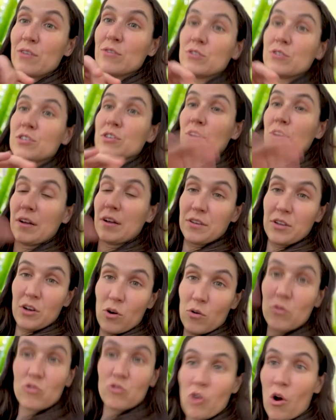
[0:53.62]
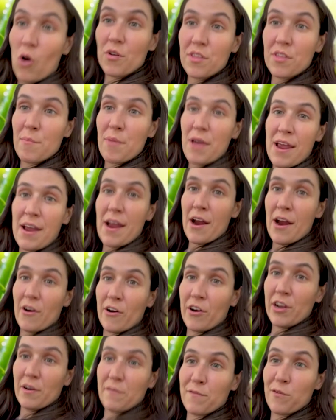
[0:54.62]
I used to, you know, go to the Bay
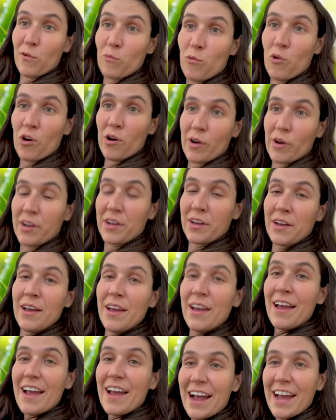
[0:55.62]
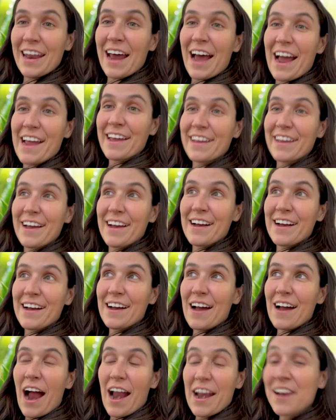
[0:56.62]
Area for work. And I
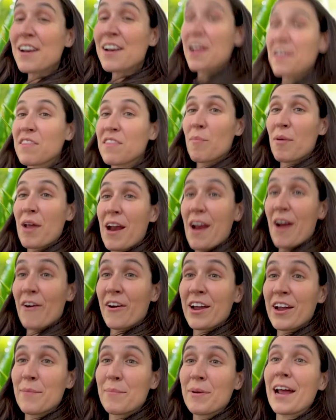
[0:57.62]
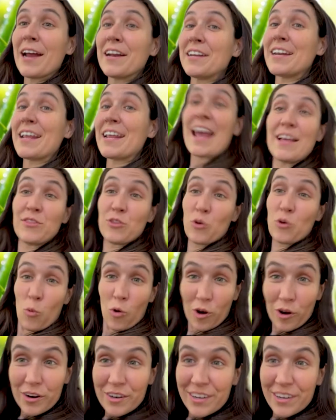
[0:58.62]
didn't hate the Bay Area, but I did hate the
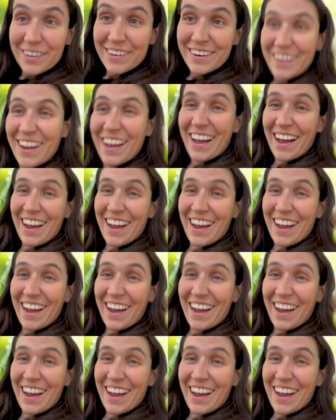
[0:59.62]
work.